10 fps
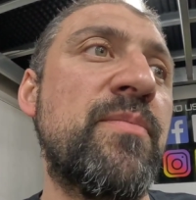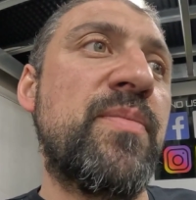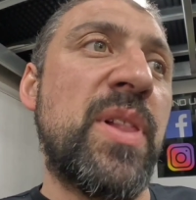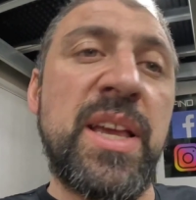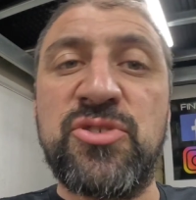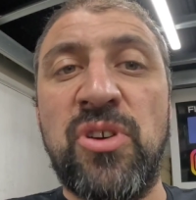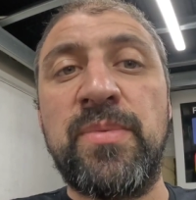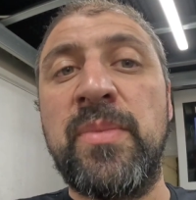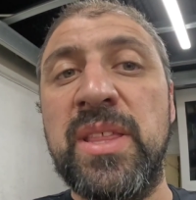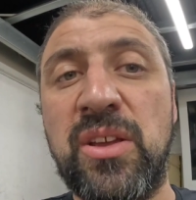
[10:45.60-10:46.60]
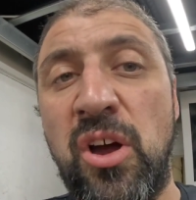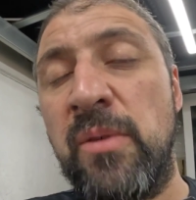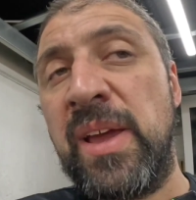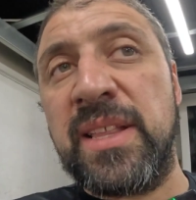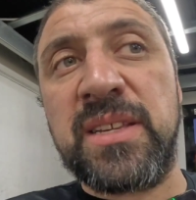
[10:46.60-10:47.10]
please drop them in the
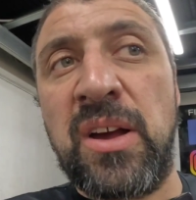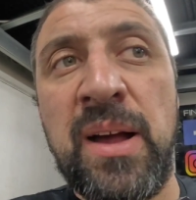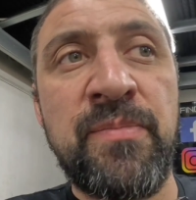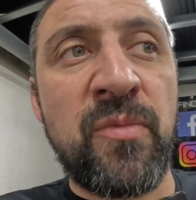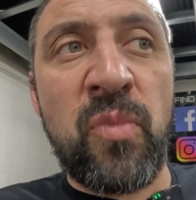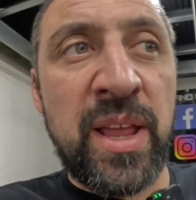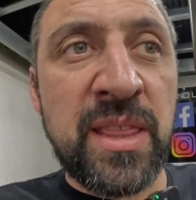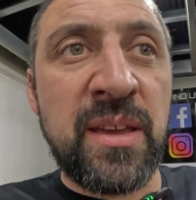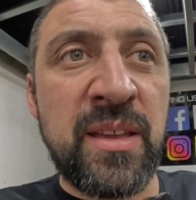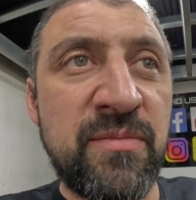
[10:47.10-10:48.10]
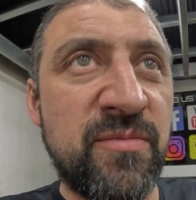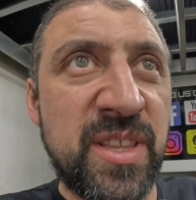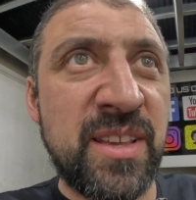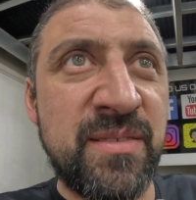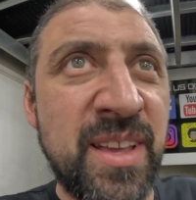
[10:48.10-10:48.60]
comments. When
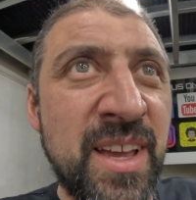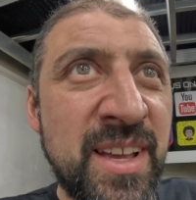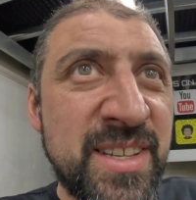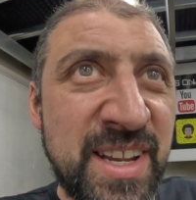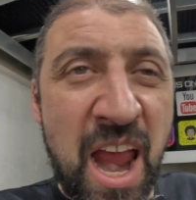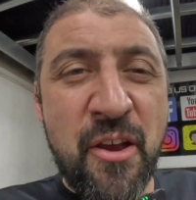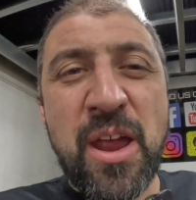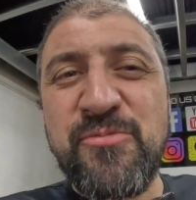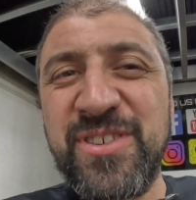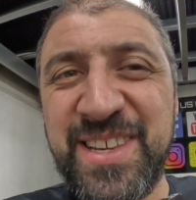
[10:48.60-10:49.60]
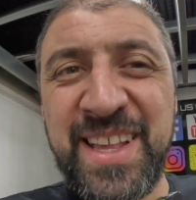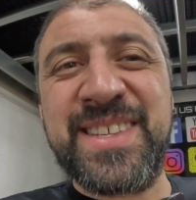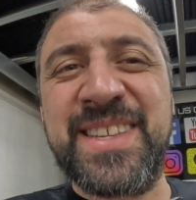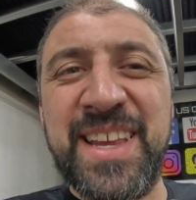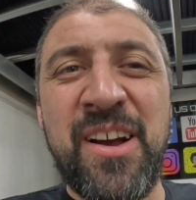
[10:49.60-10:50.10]
the scenario
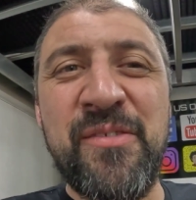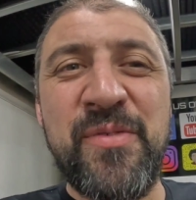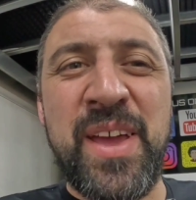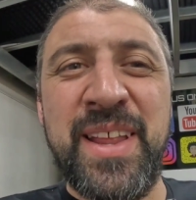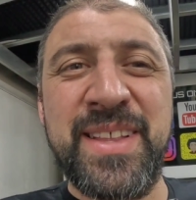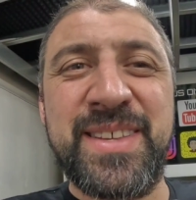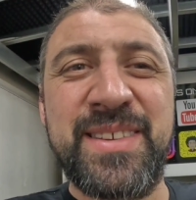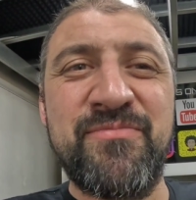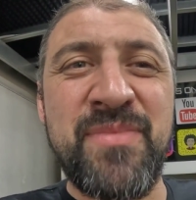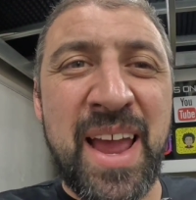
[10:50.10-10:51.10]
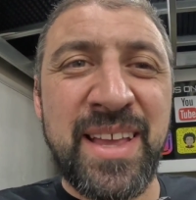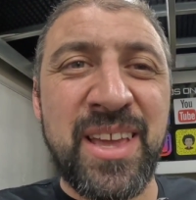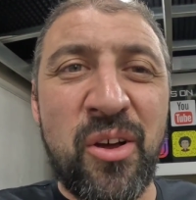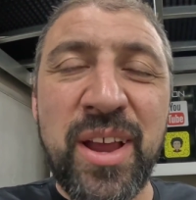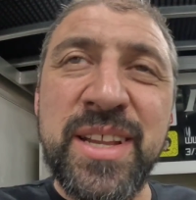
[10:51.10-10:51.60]
presents itself and it's made
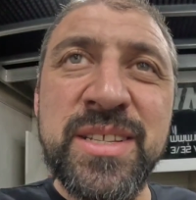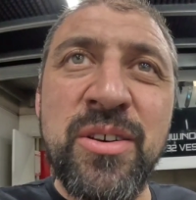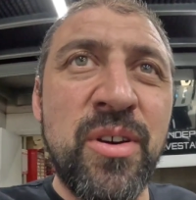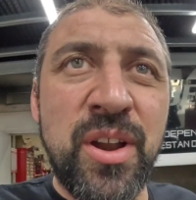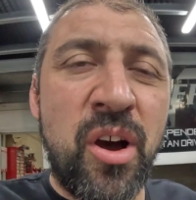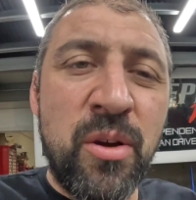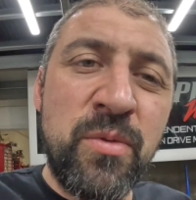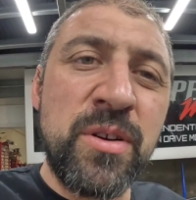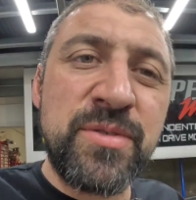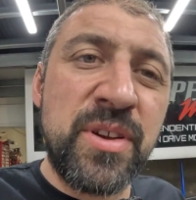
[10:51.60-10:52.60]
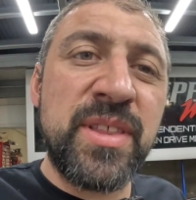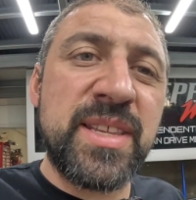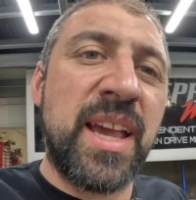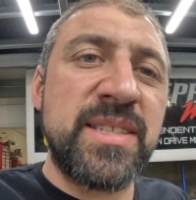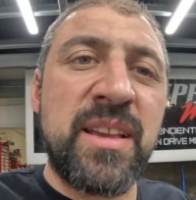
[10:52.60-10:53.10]
that I can do it, I will do the
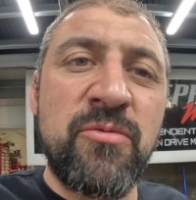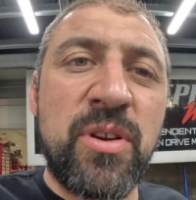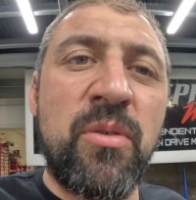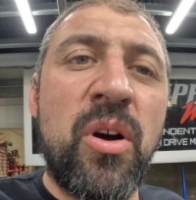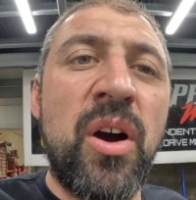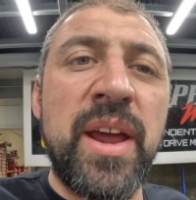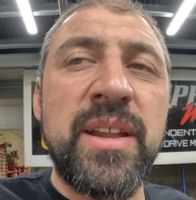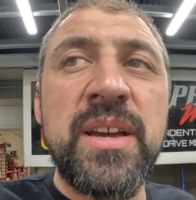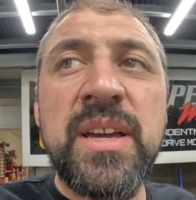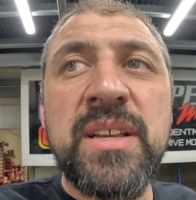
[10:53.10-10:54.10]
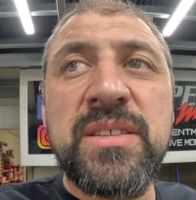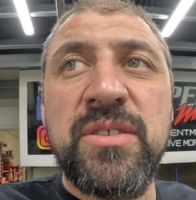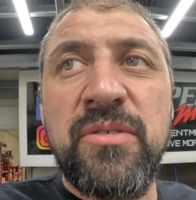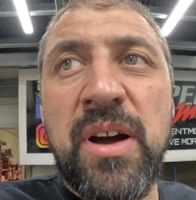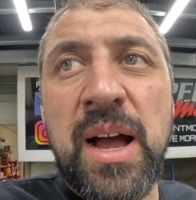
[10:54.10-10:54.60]
testing required
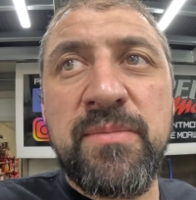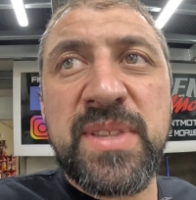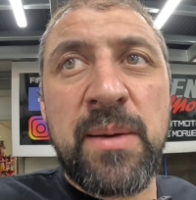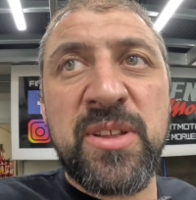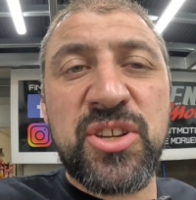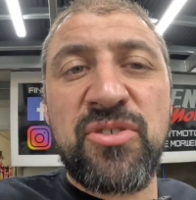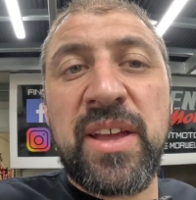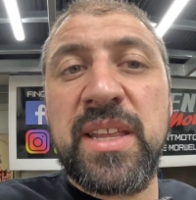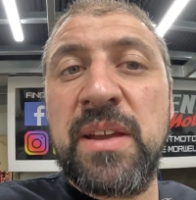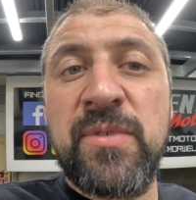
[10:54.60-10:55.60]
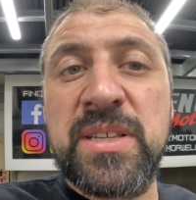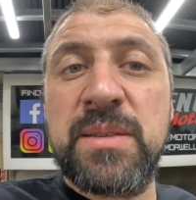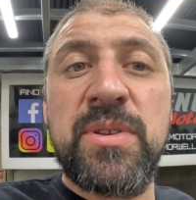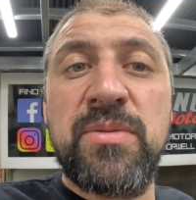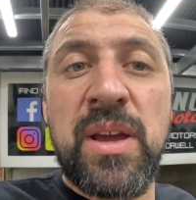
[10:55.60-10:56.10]
to demonstrate the
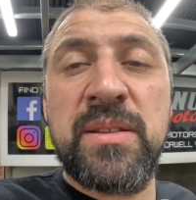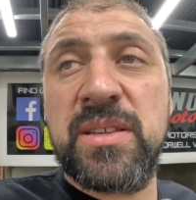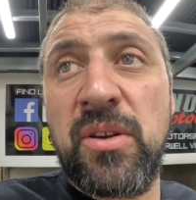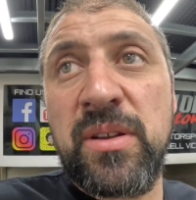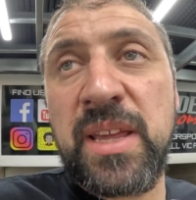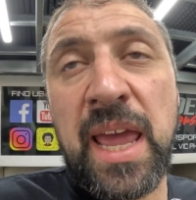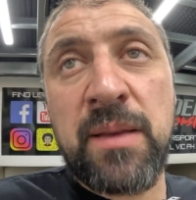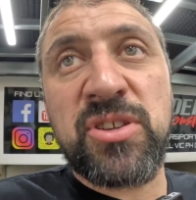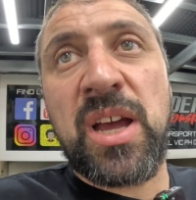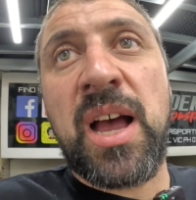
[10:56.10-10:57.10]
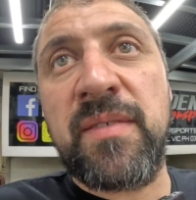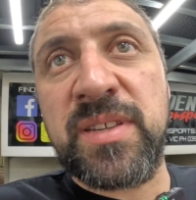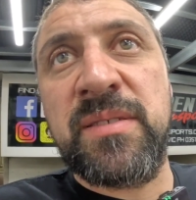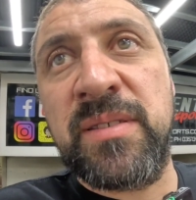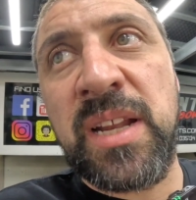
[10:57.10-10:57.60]
differences between certain
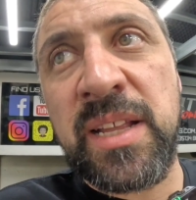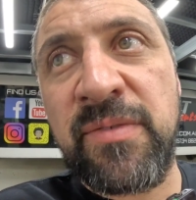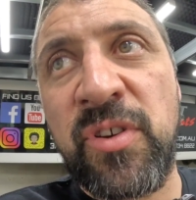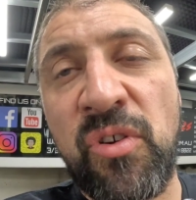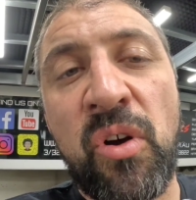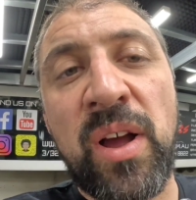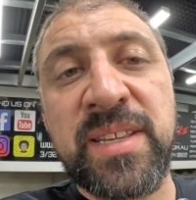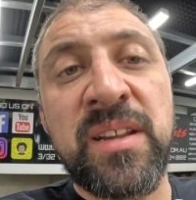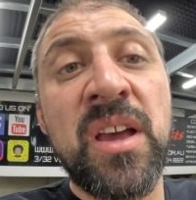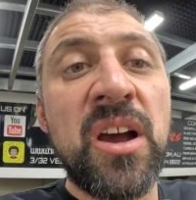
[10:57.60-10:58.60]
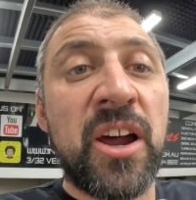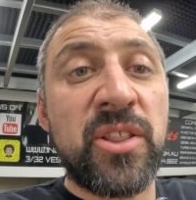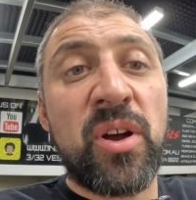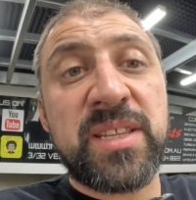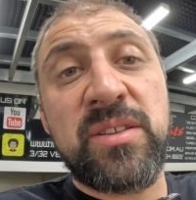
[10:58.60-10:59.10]
camshafts and, you know, different grinds. And I'd
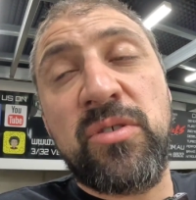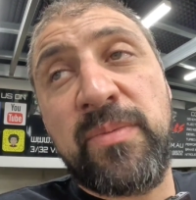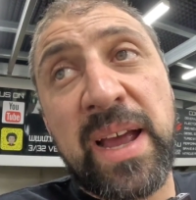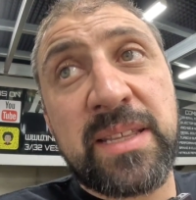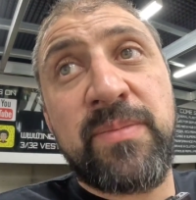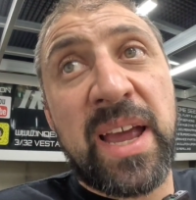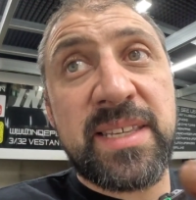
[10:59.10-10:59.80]
like to do a back-to-back